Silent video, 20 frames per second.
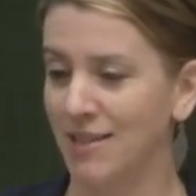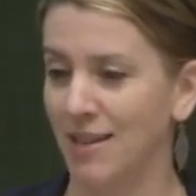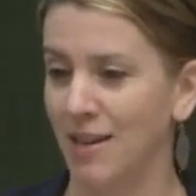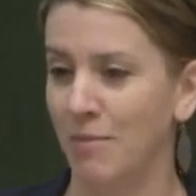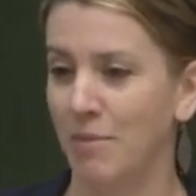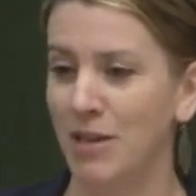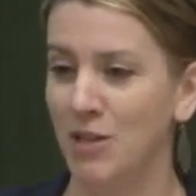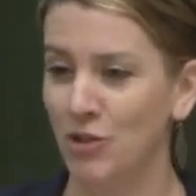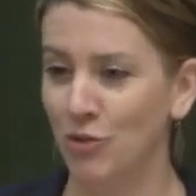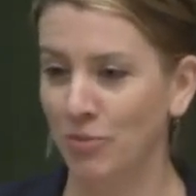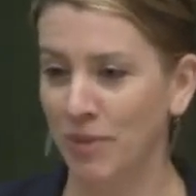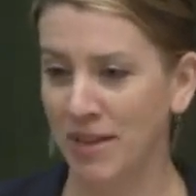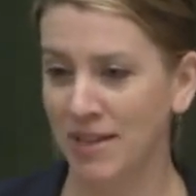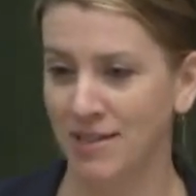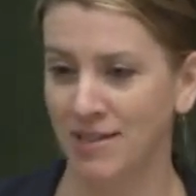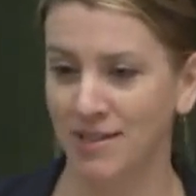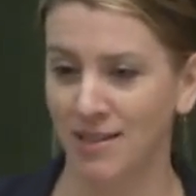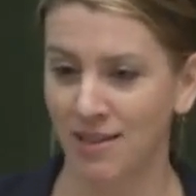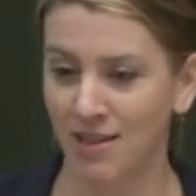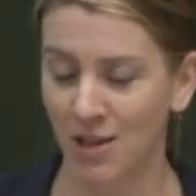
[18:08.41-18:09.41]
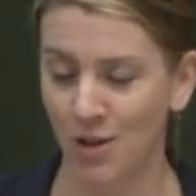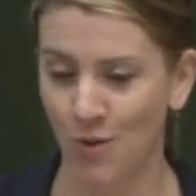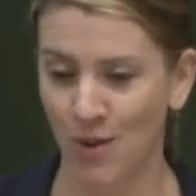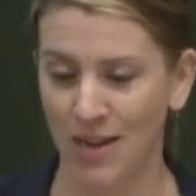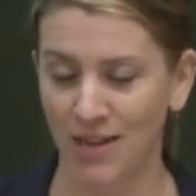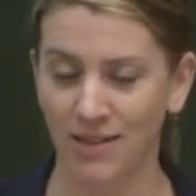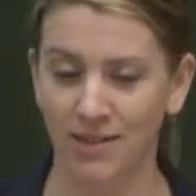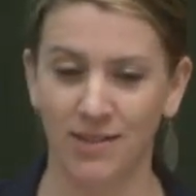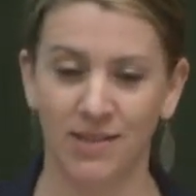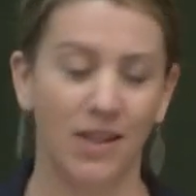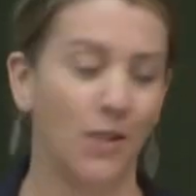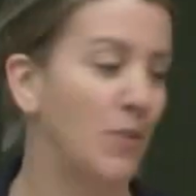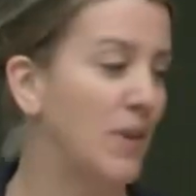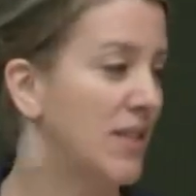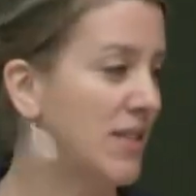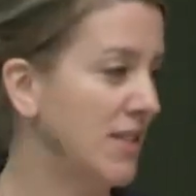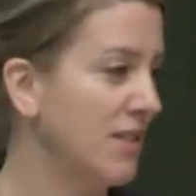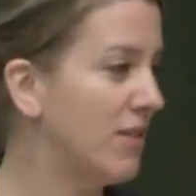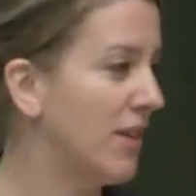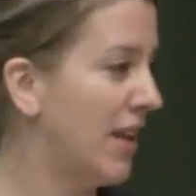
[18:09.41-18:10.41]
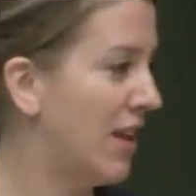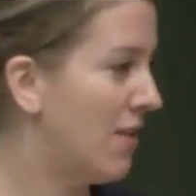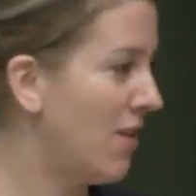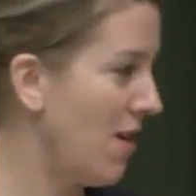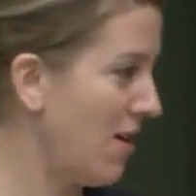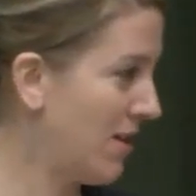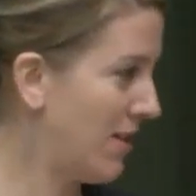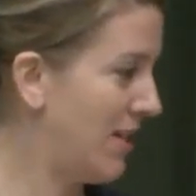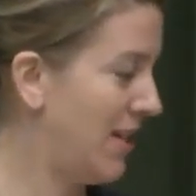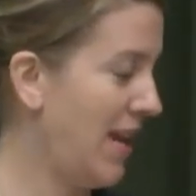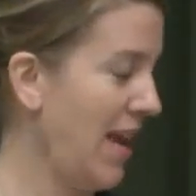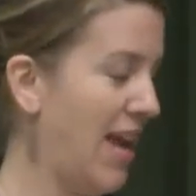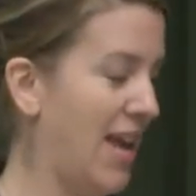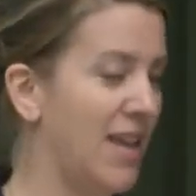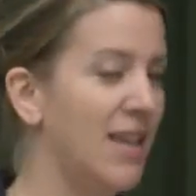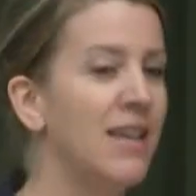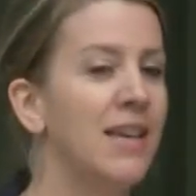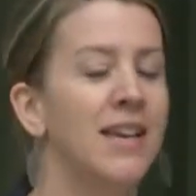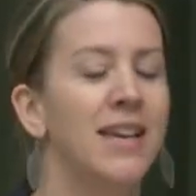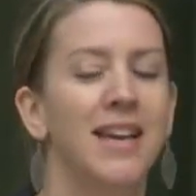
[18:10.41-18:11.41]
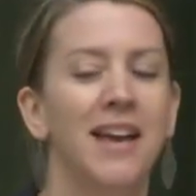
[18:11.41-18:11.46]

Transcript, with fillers: and a bunch of places in the US, and we still get along today.